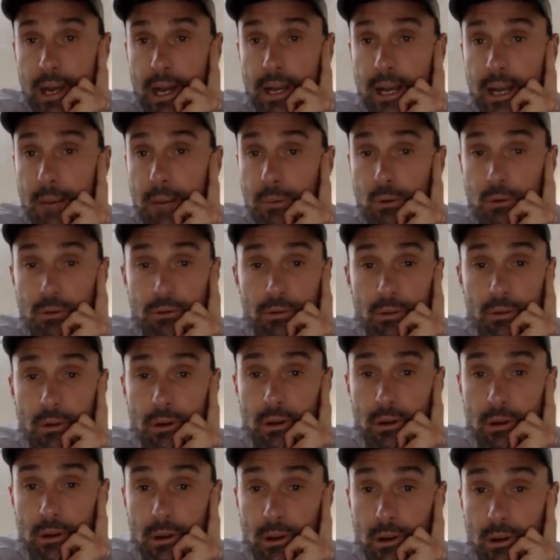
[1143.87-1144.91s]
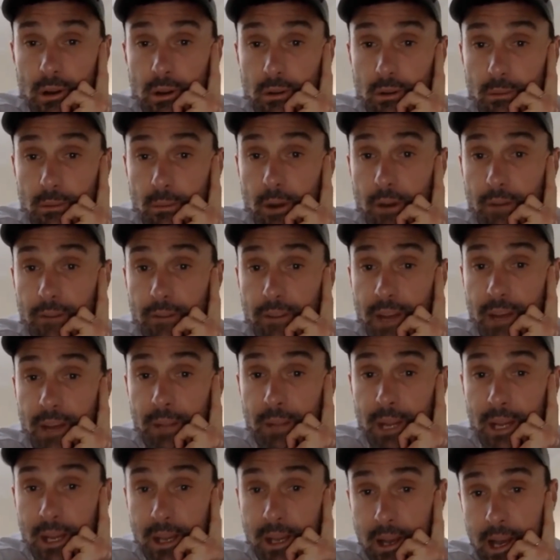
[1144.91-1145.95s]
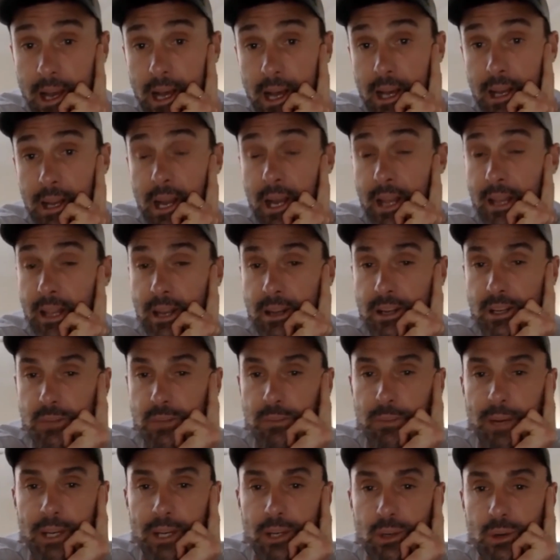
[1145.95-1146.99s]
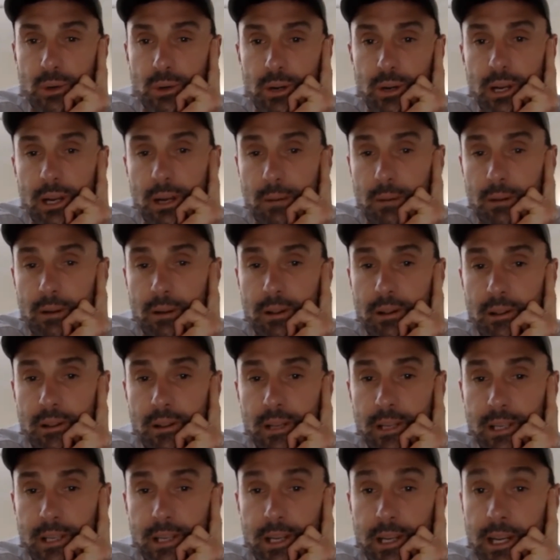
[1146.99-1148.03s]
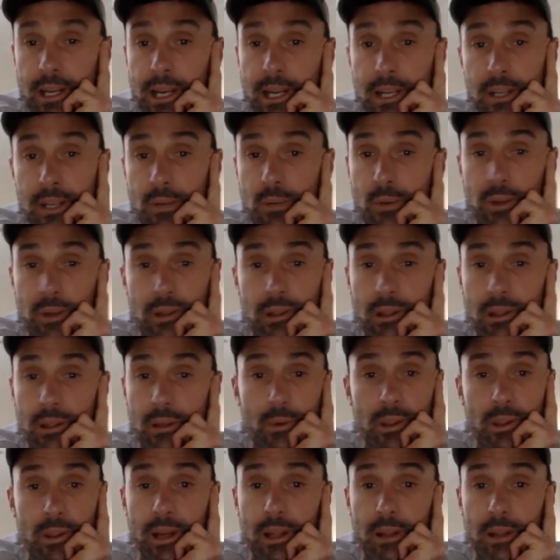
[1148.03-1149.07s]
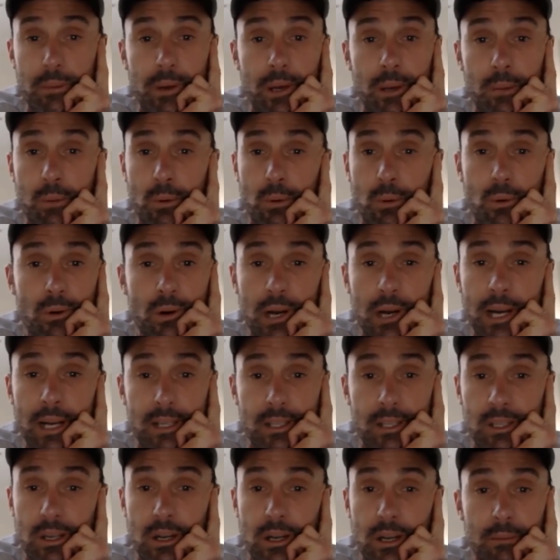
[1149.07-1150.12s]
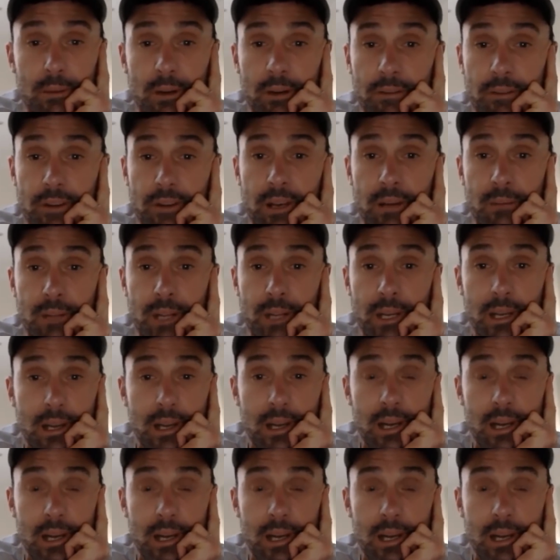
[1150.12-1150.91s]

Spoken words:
couple for my family, and then just make sure a couple of other things are connected with other people outside my family.